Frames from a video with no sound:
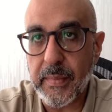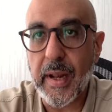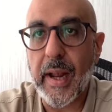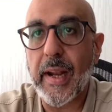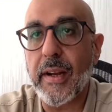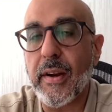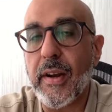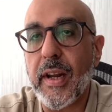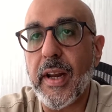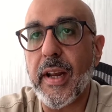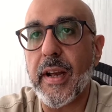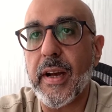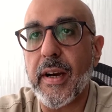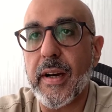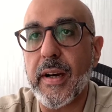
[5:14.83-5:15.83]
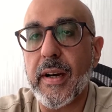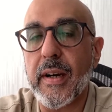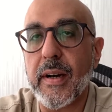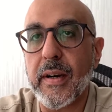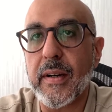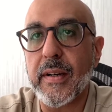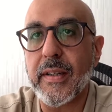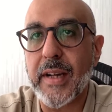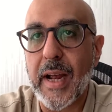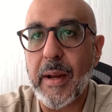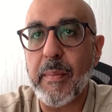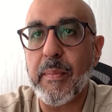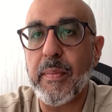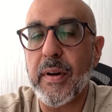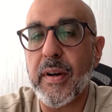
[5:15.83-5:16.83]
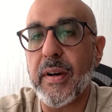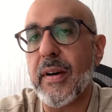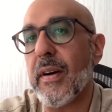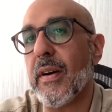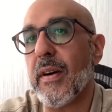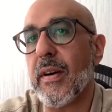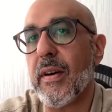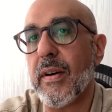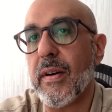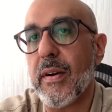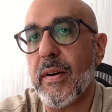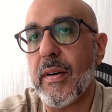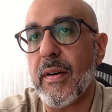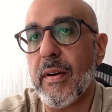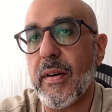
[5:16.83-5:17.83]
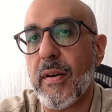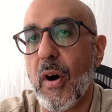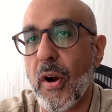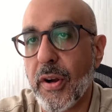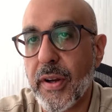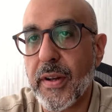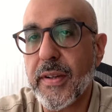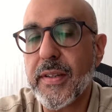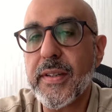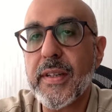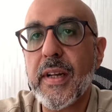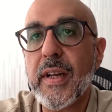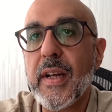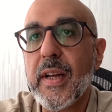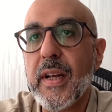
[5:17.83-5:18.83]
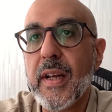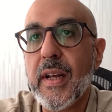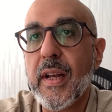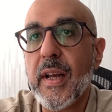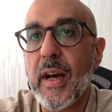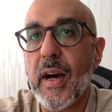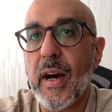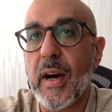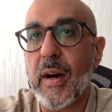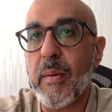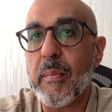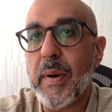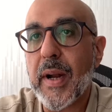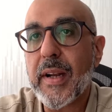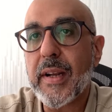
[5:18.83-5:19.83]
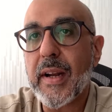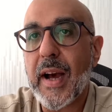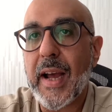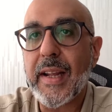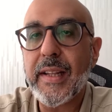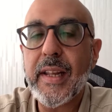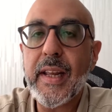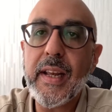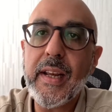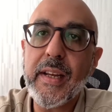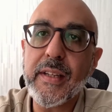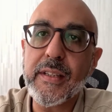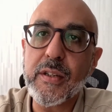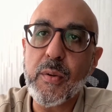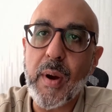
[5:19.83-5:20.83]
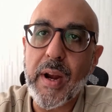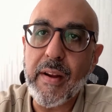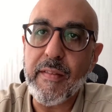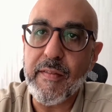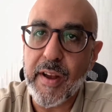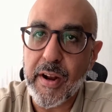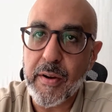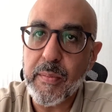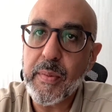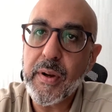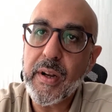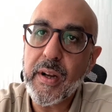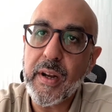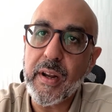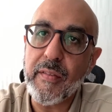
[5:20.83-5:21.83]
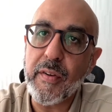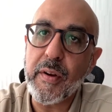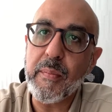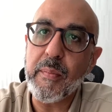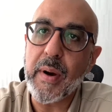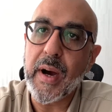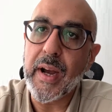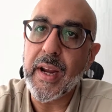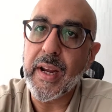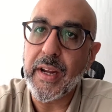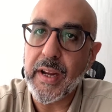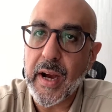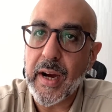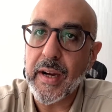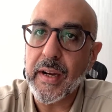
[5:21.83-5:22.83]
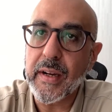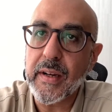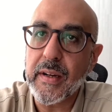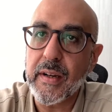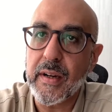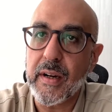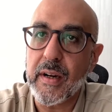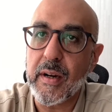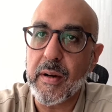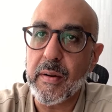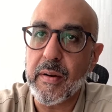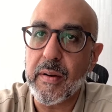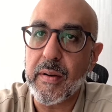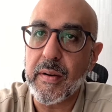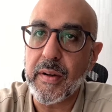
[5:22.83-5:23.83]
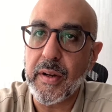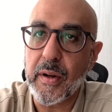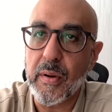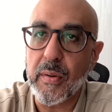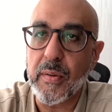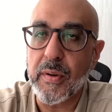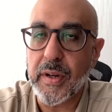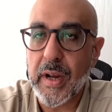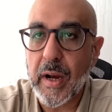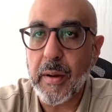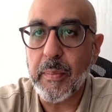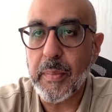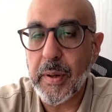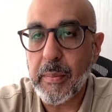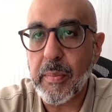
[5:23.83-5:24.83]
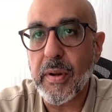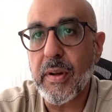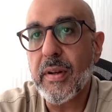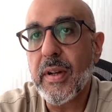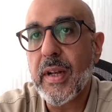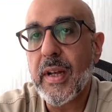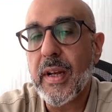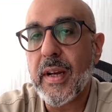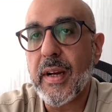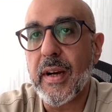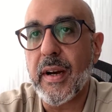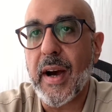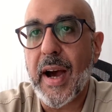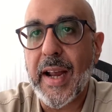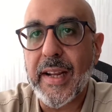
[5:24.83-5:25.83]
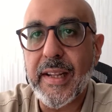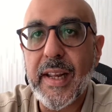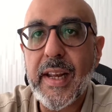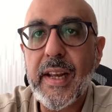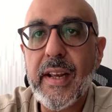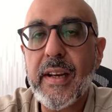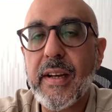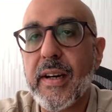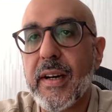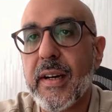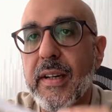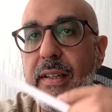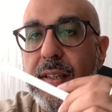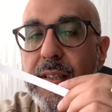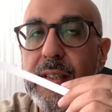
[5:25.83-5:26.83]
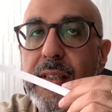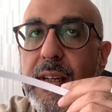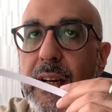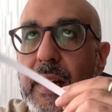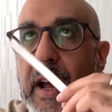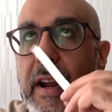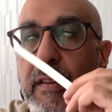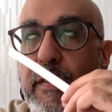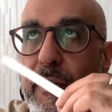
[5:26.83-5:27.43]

elderly type audience uh, but I think it's quite variable even by young, uh, you know, young people. Uh, I think uh, this is a kind of